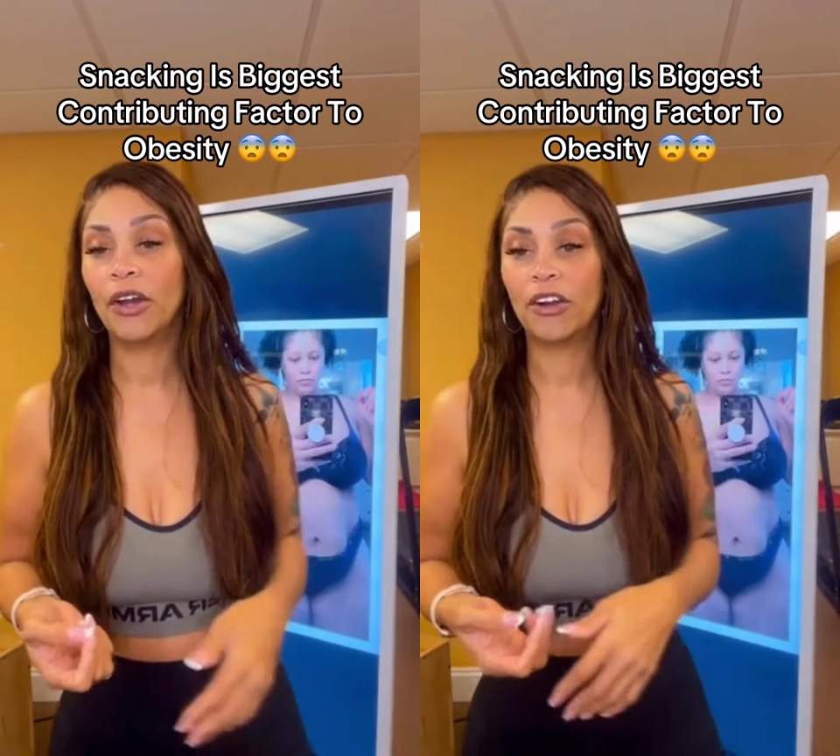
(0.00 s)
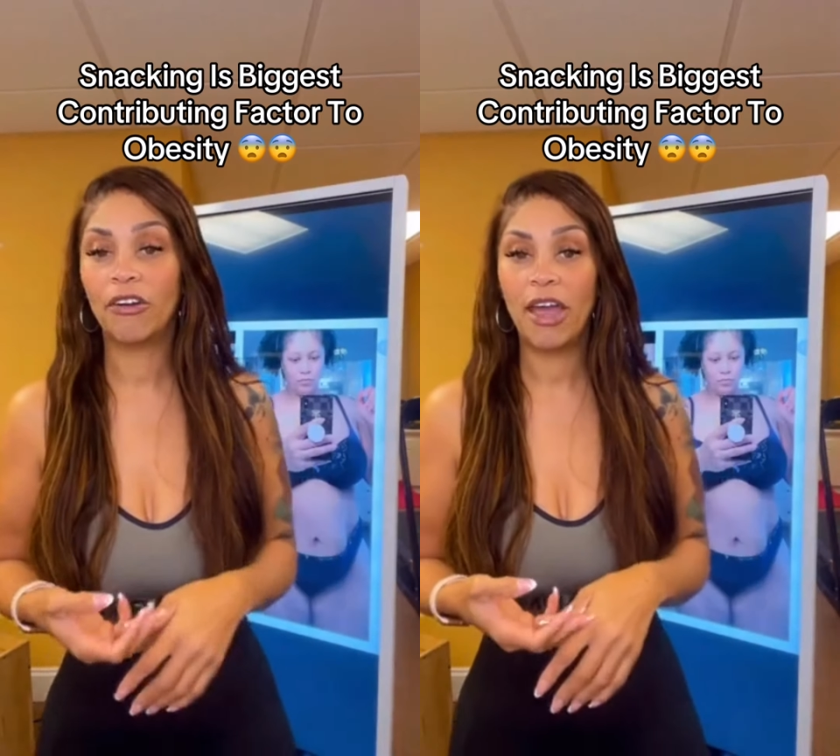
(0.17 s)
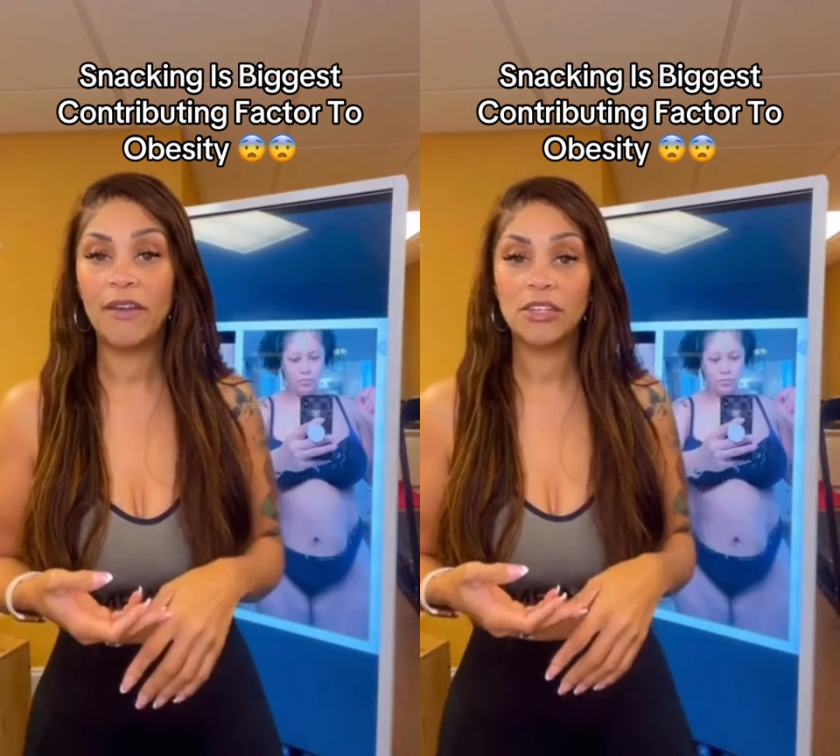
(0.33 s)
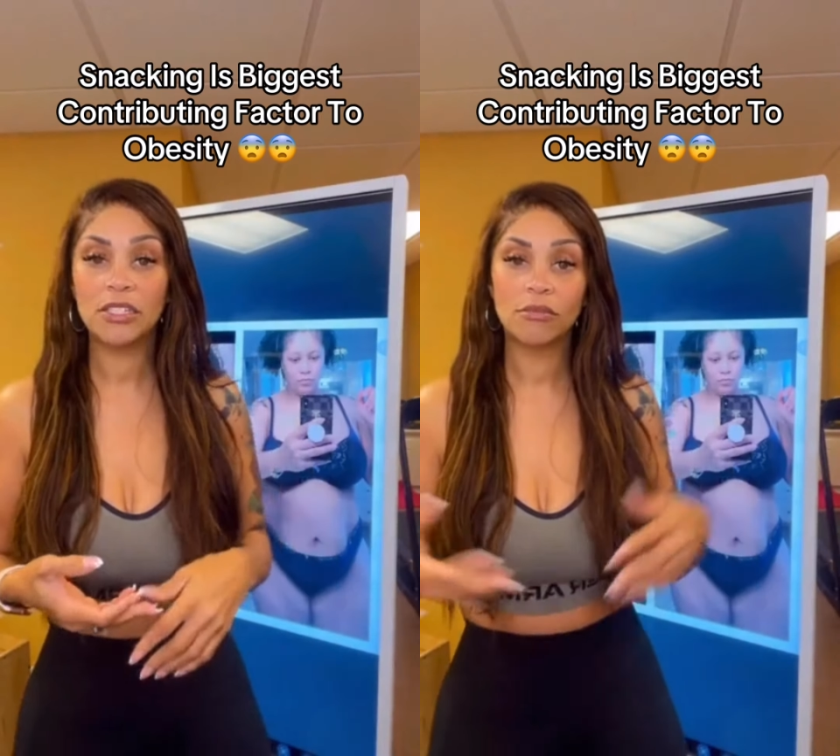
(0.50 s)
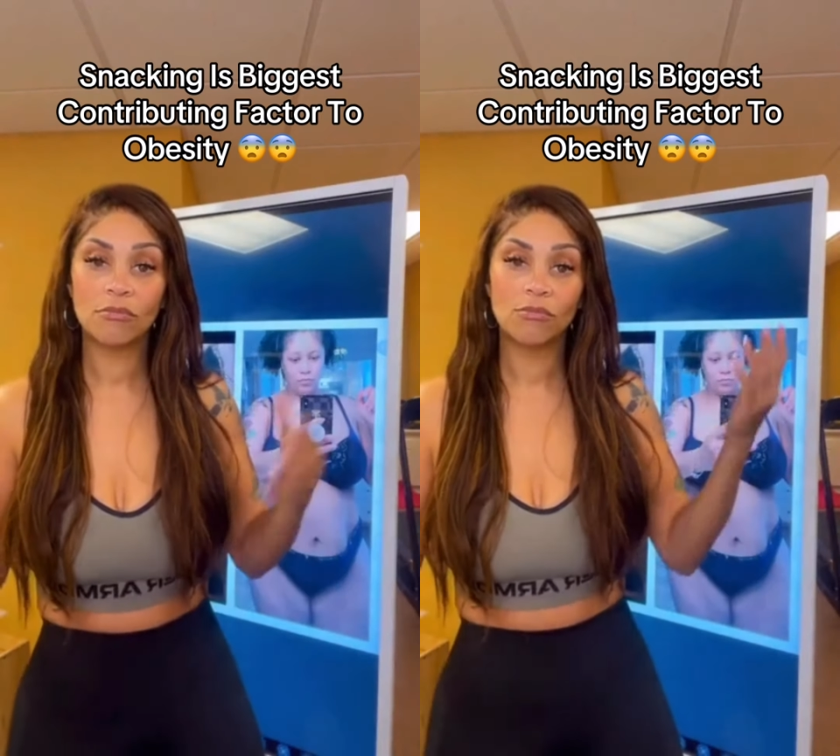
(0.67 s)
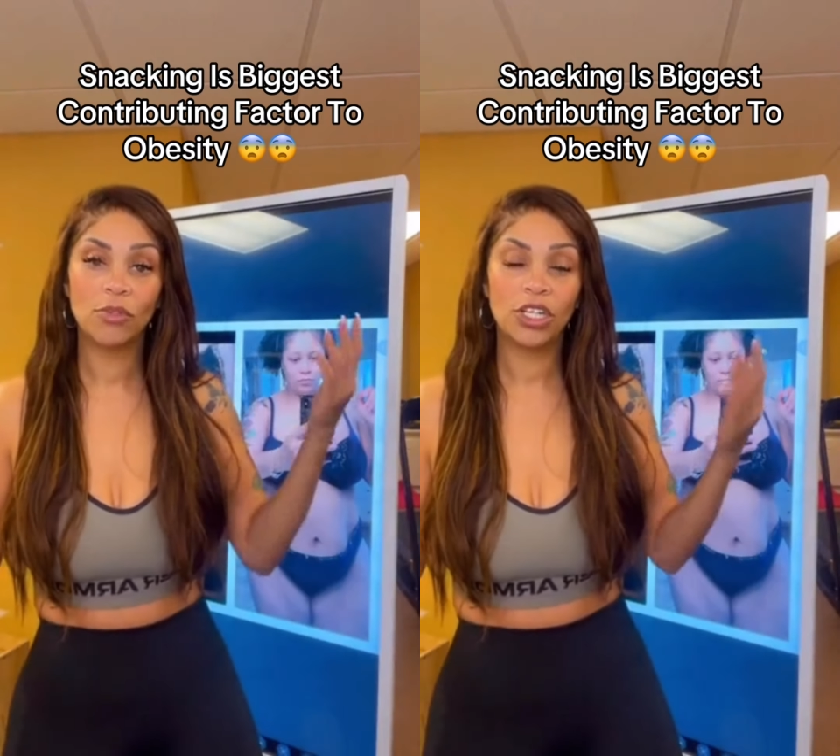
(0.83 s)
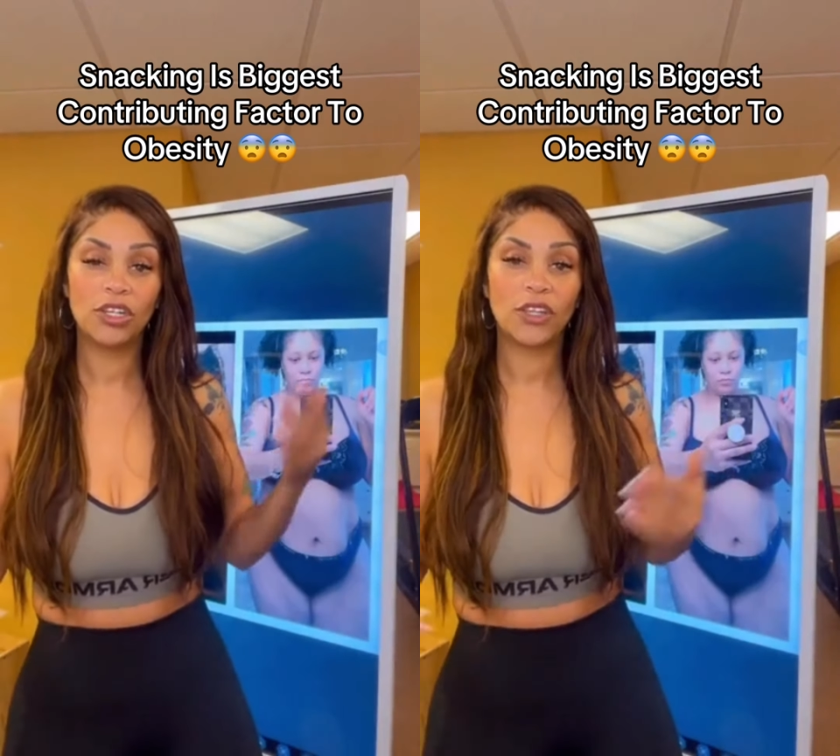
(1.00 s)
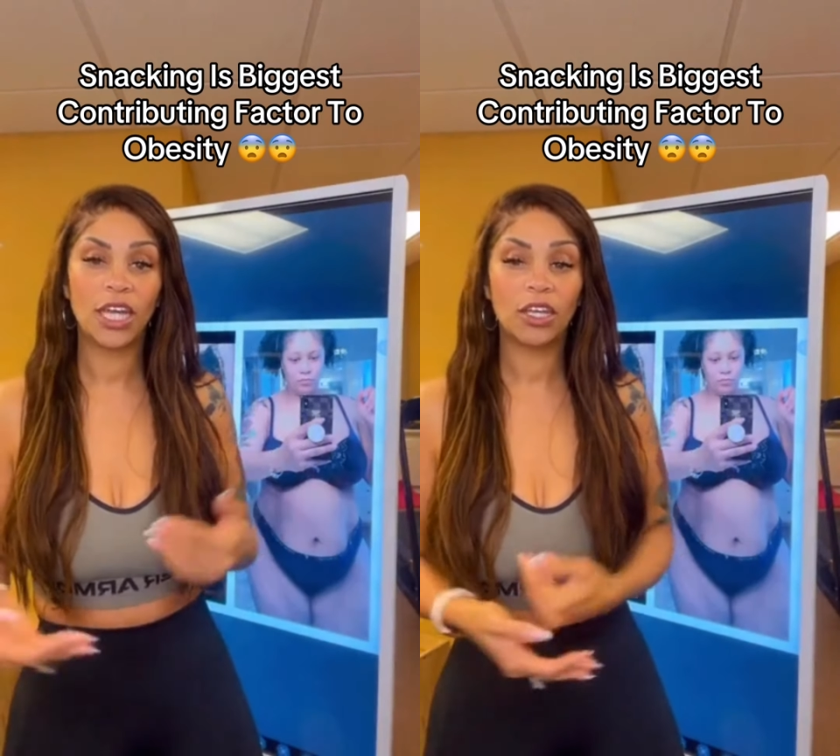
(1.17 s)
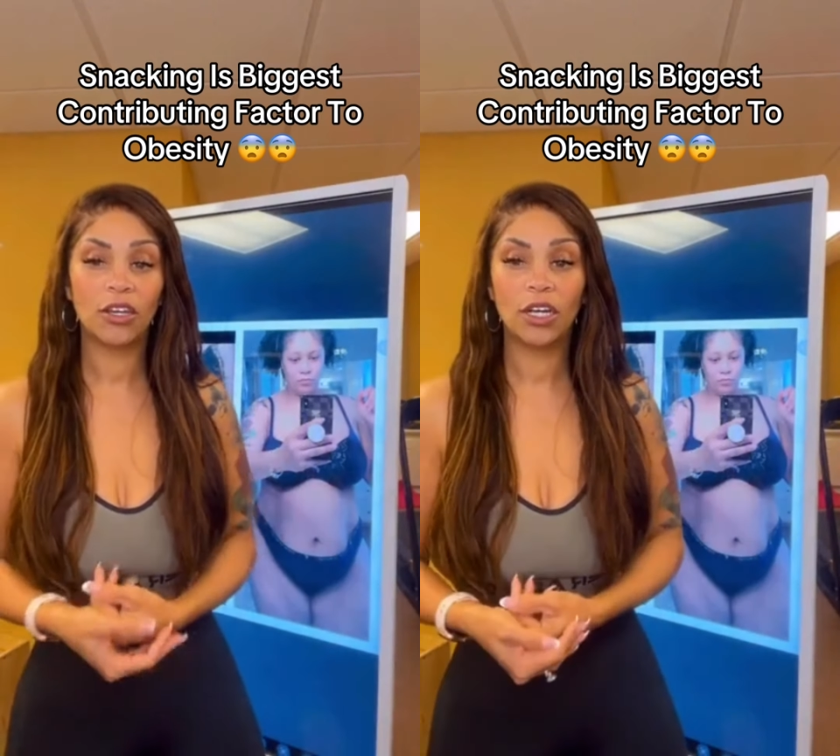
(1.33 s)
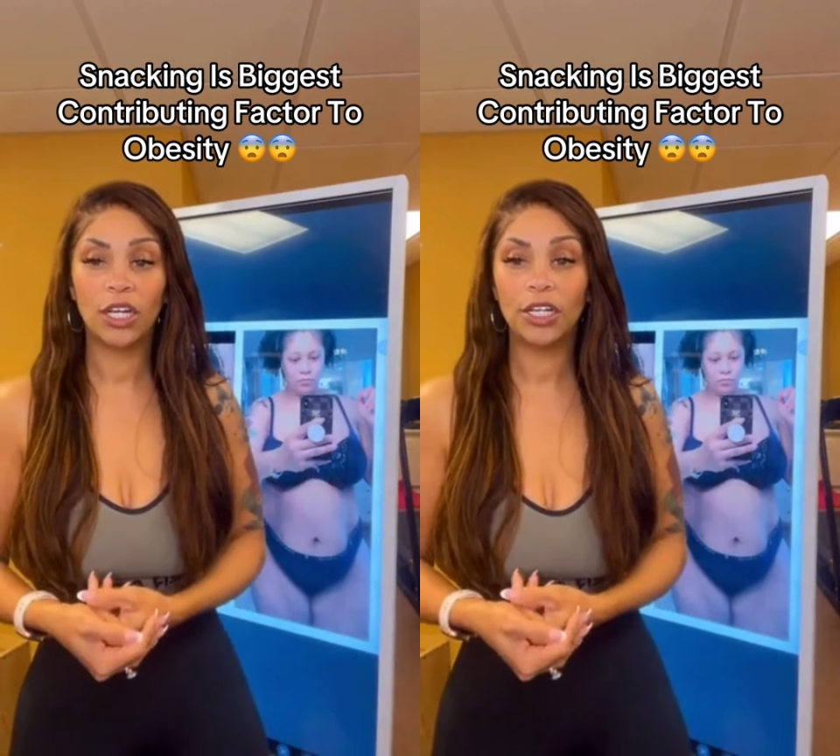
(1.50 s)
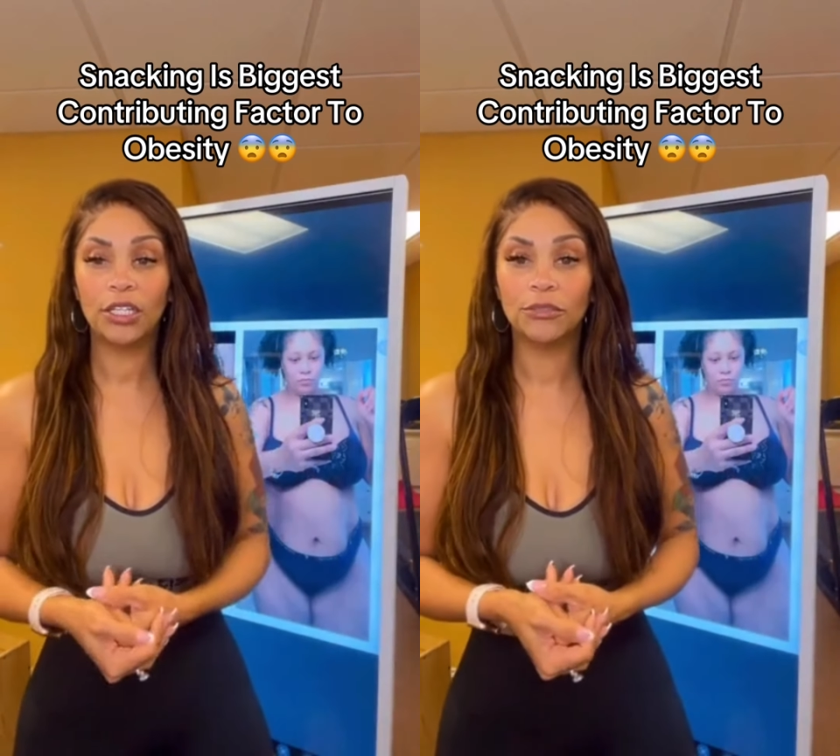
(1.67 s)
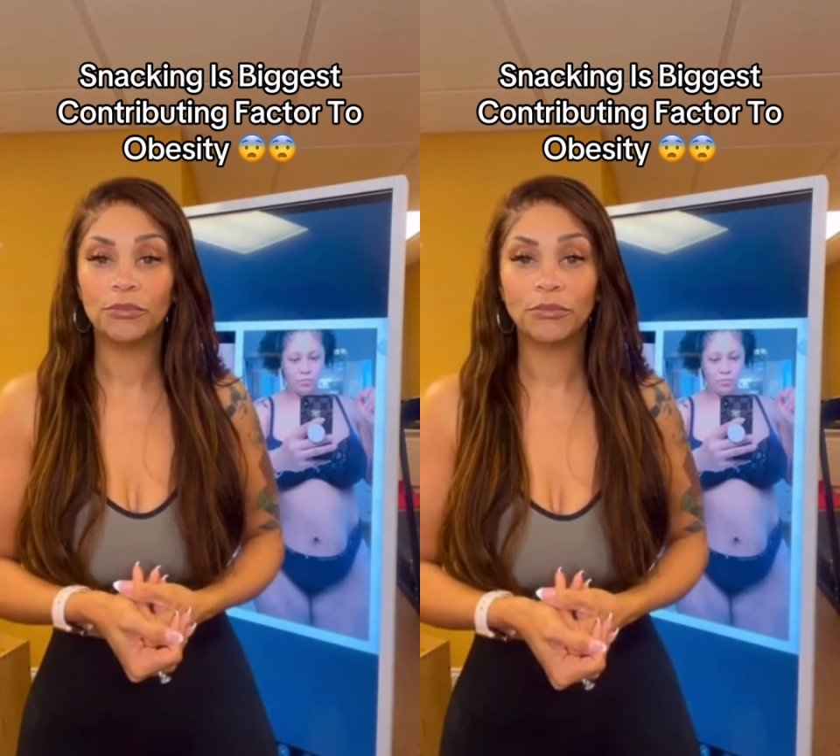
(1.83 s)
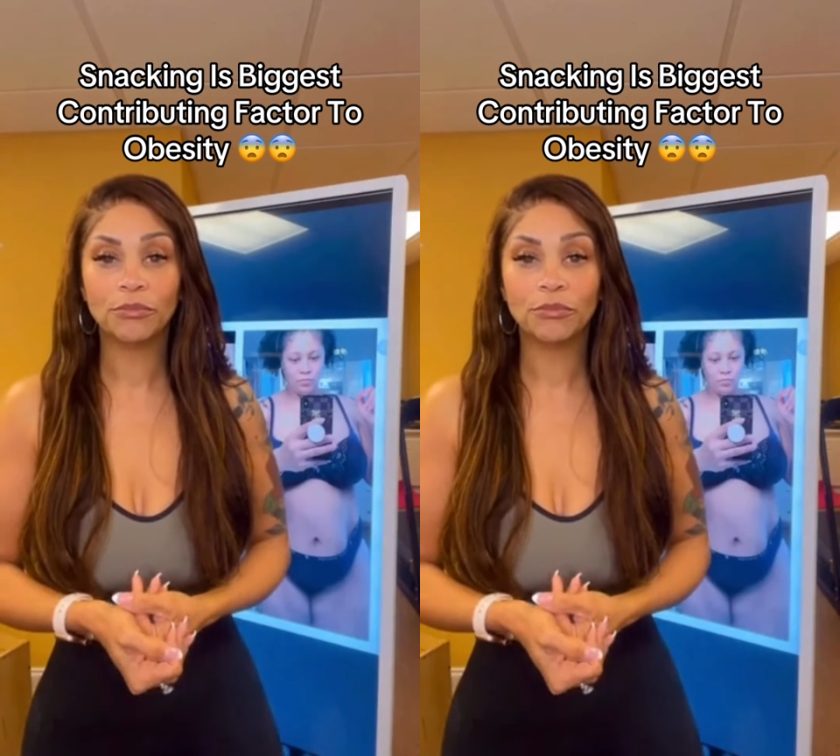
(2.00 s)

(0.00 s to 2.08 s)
and cravings, what do you think you're going to do?